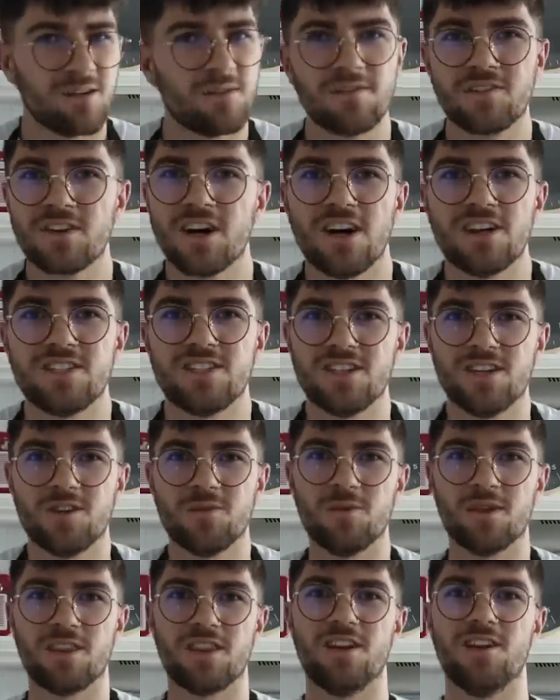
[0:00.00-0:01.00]
we've got to do
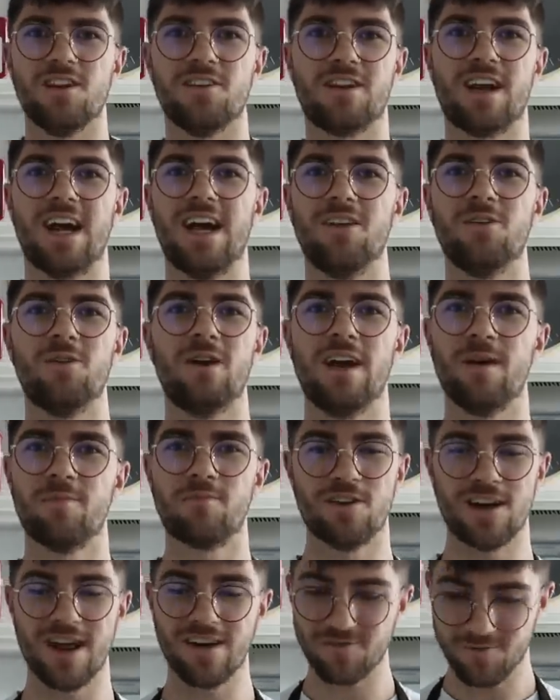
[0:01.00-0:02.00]
it with the Luke Calloway
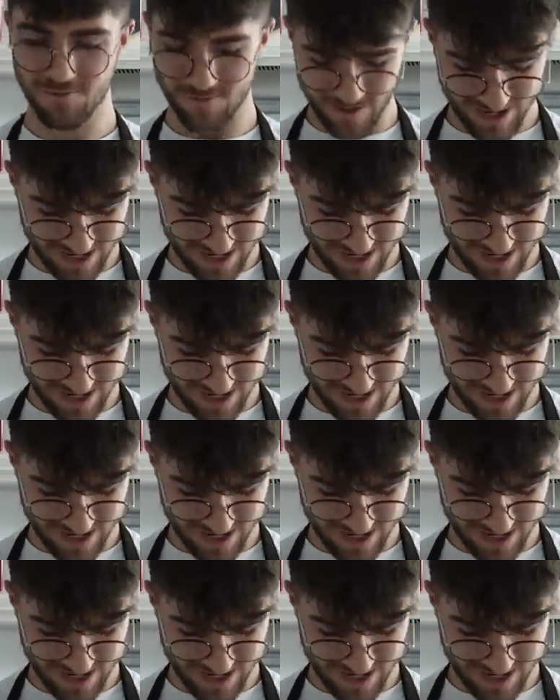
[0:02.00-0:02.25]
apron, haven't